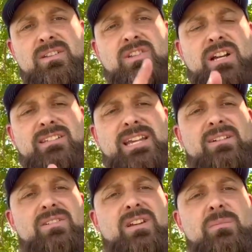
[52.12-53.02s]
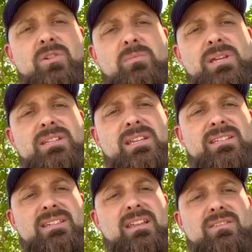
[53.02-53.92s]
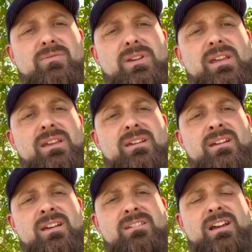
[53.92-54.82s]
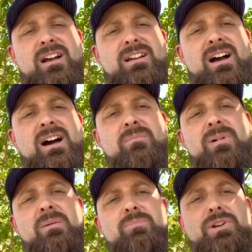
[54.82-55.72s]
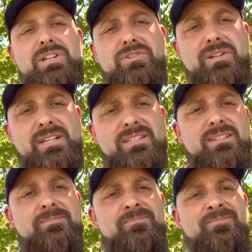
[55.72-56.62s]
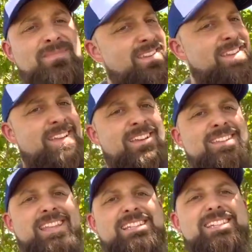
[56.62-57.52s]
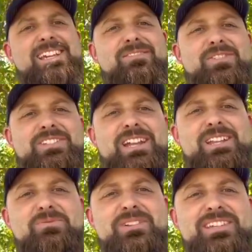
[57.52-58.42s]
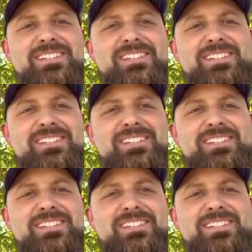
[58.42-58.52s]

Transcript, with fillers: Check us out at WBTC3.com. I'm Britt Treece. Thanks again for studying with